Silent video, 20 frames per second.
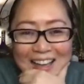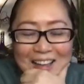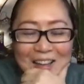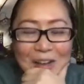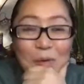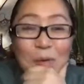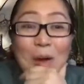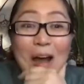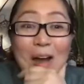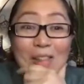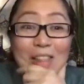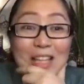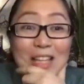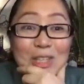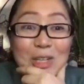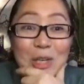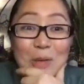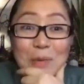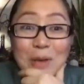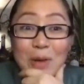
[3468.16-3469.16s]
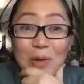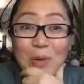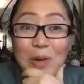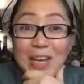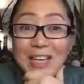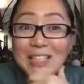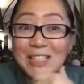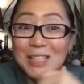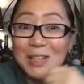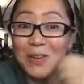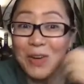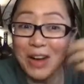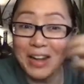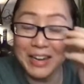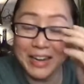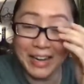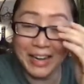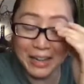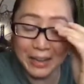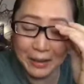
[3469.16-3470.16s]
Wow, that's gonna be a crazy one,
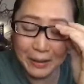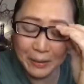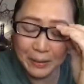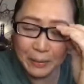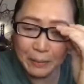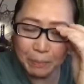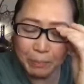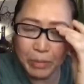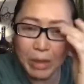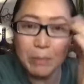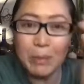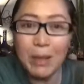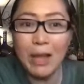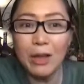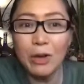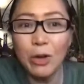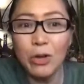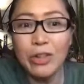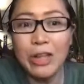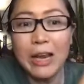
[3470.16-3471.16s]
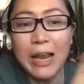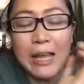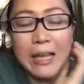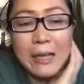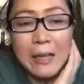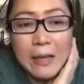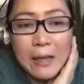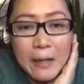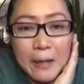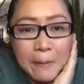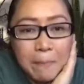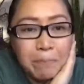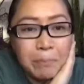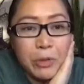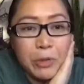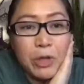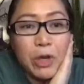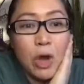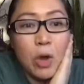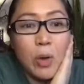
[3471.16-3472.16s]
huh? I mean, I know that like,
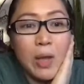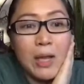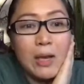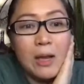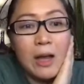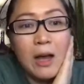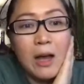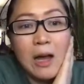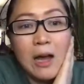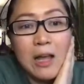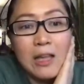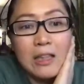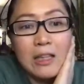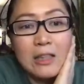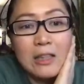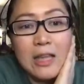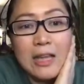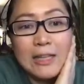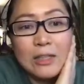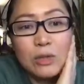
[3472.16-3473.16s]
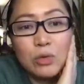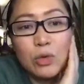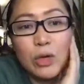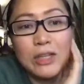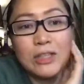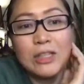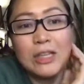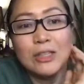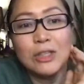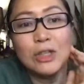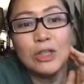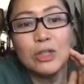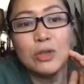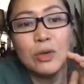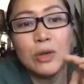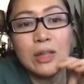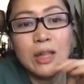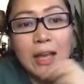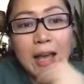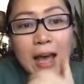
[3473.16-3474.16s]
in the drinks
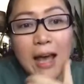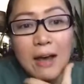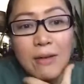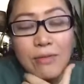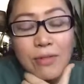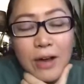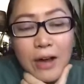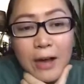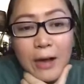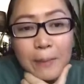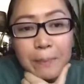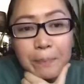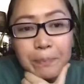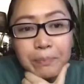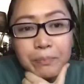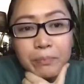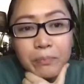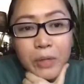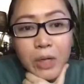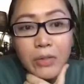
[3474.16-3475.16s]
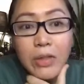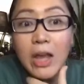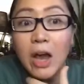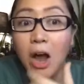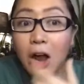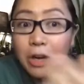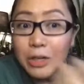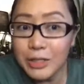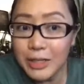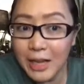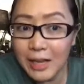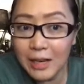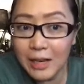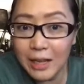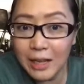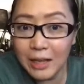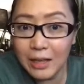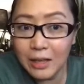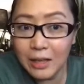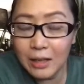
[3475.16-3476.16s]
industry, they are
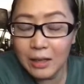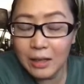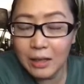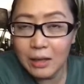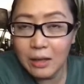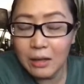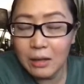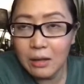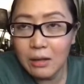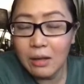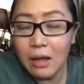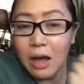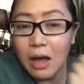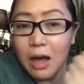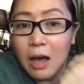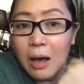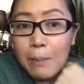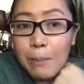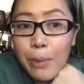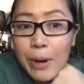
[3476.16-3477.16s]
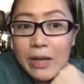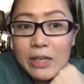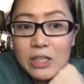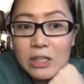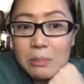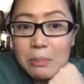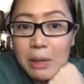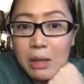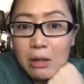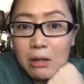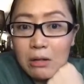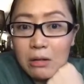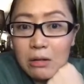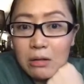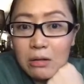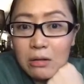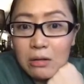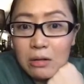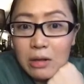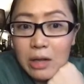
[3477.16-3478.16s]
selling breast milk
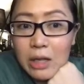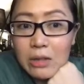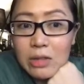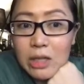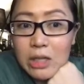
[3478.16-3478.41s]
in the